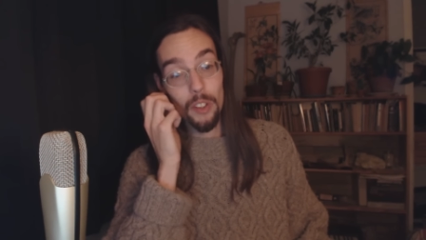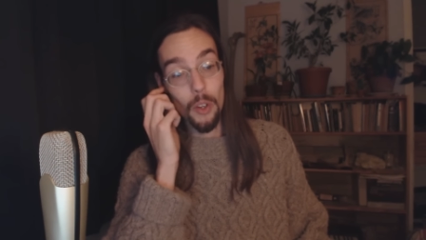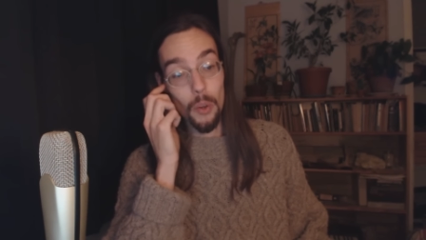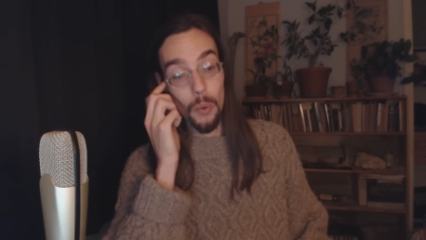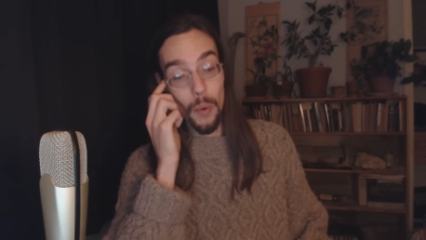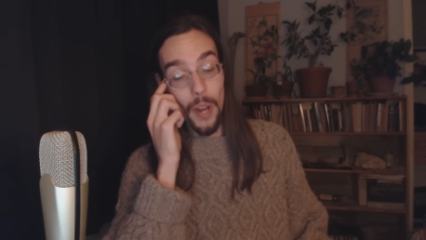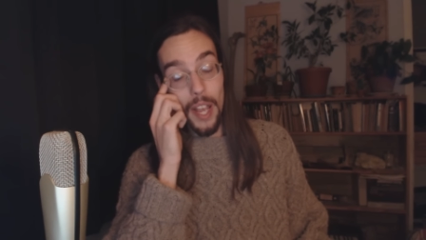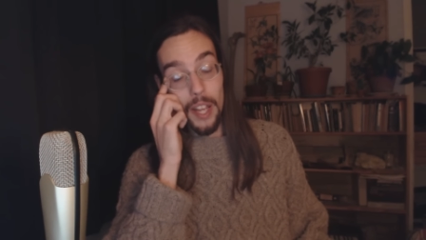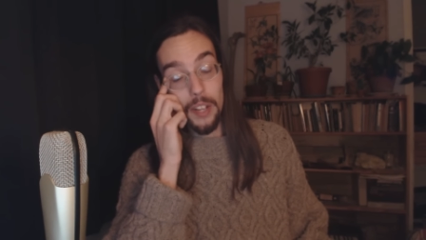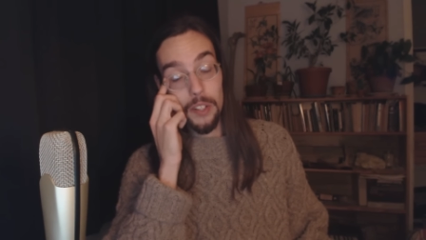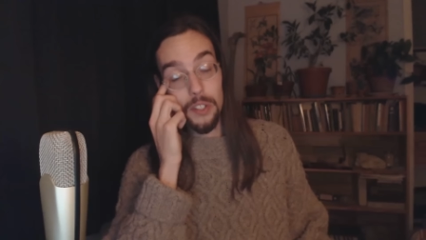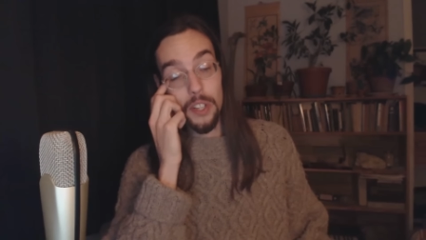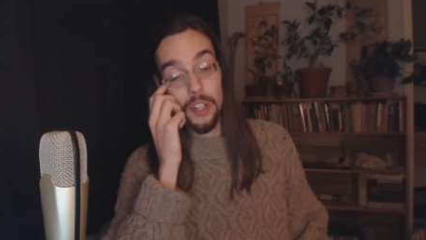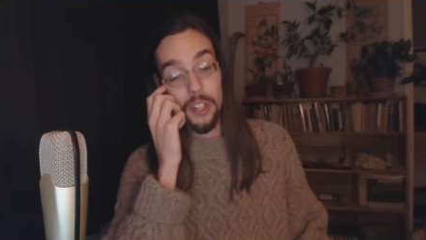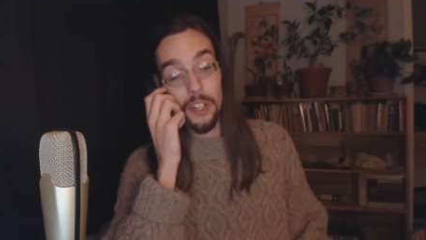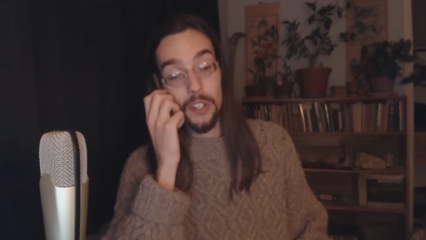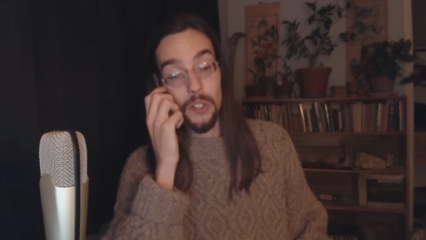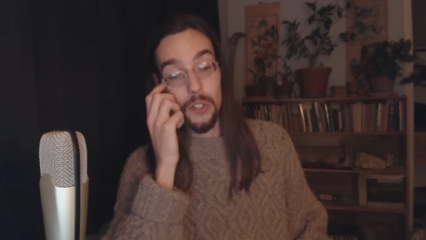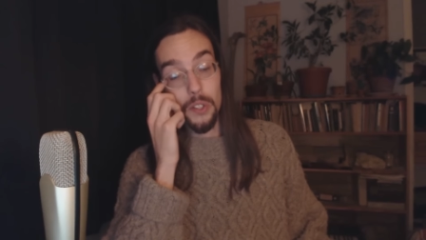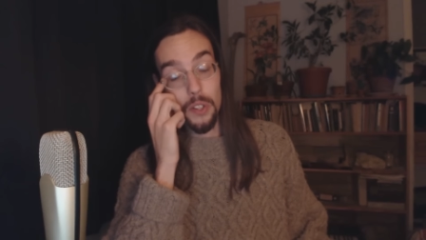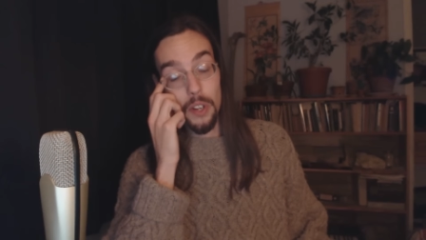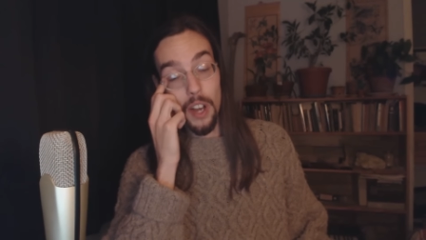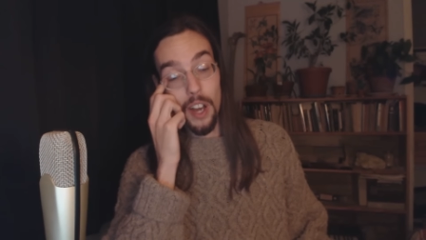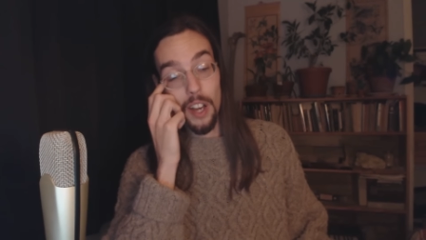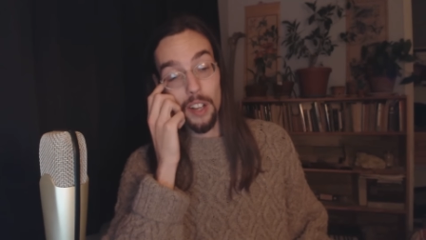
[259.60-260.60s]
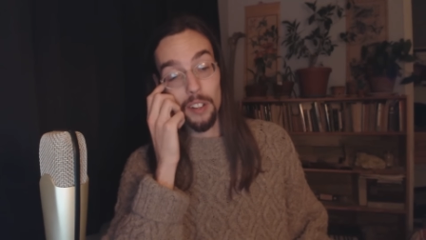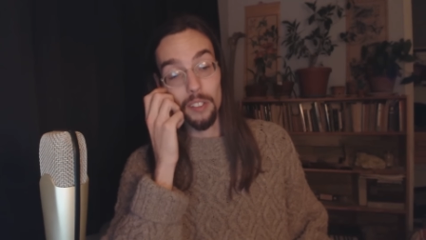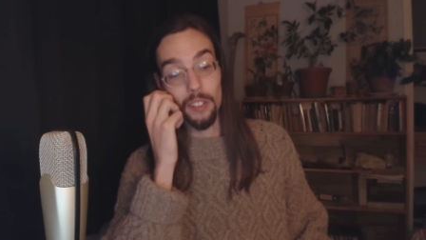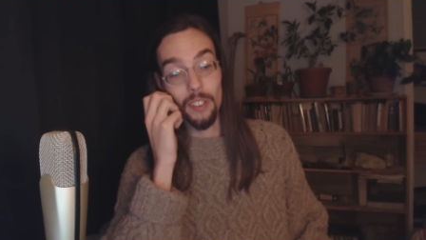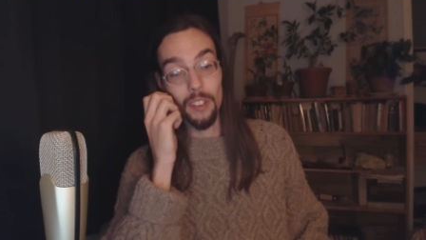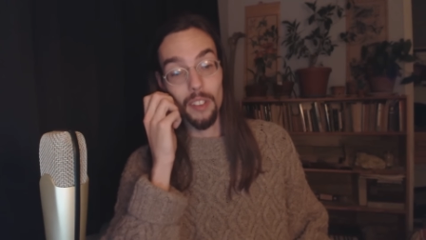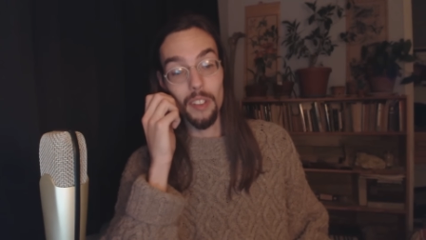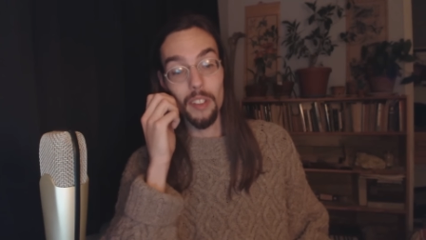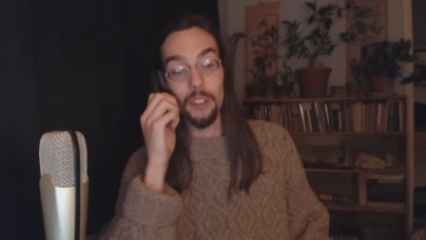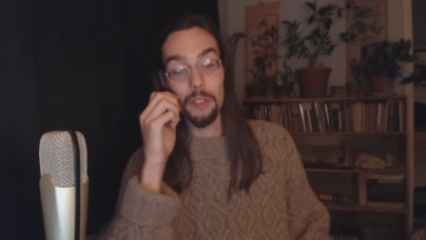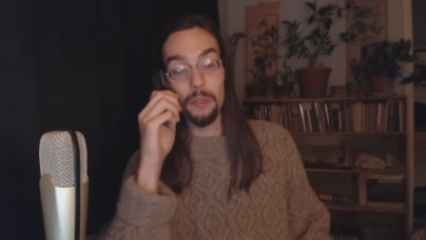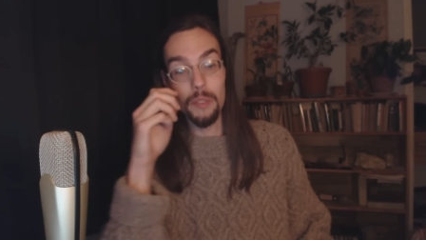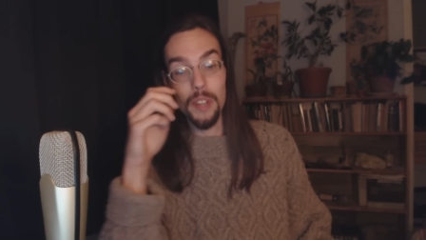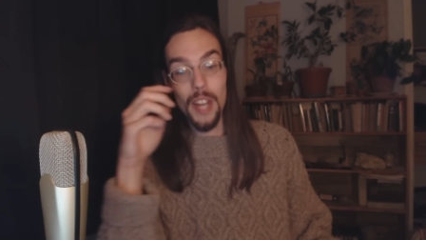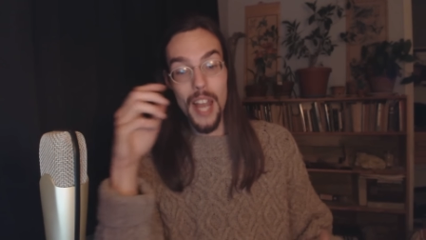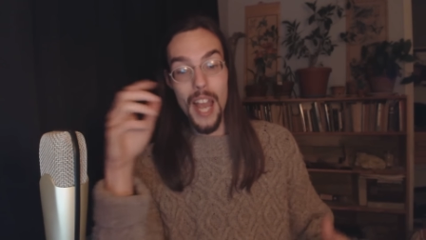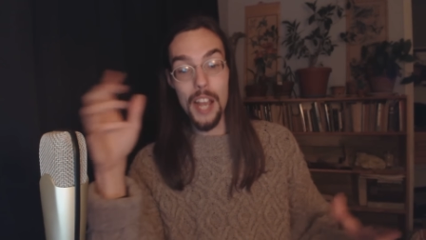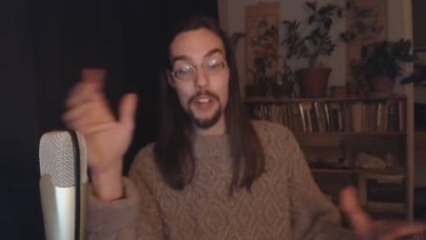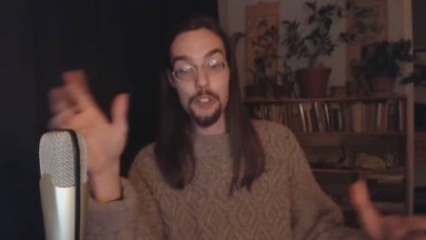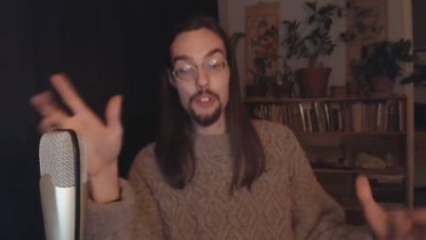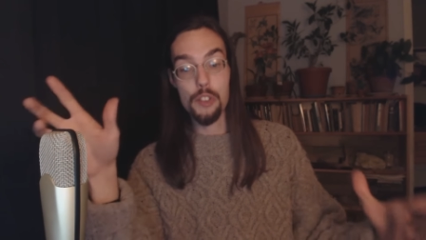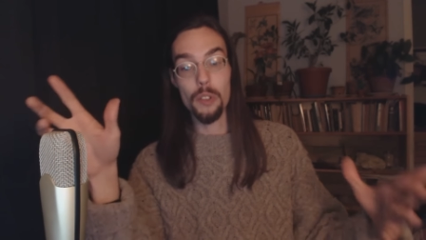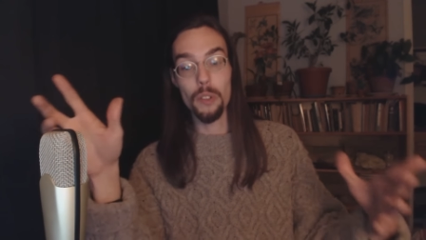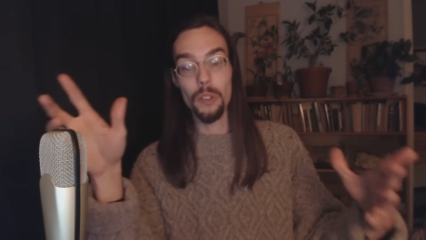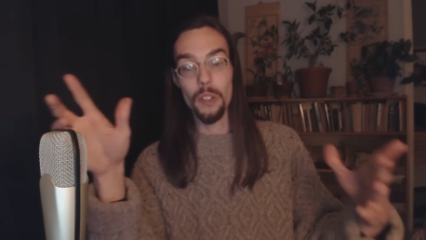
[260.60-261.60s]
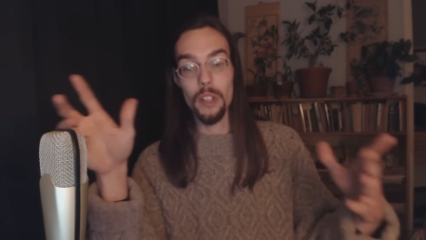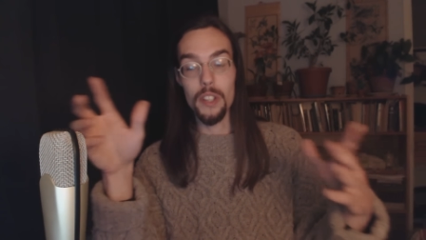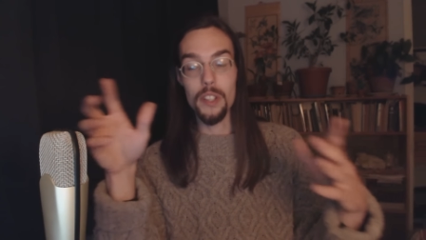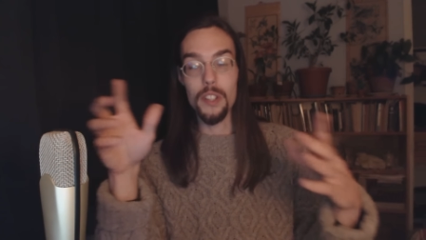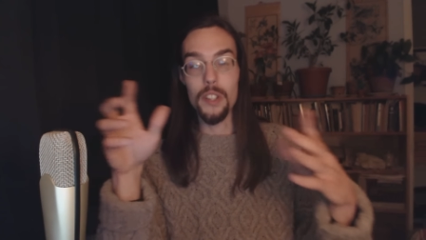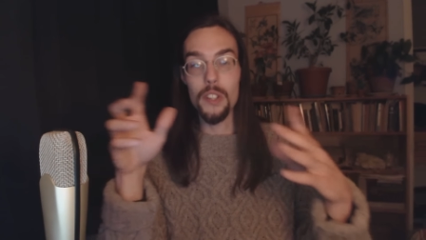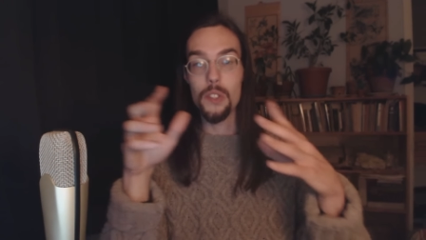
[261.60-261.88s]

Granted, it's not uh, nationally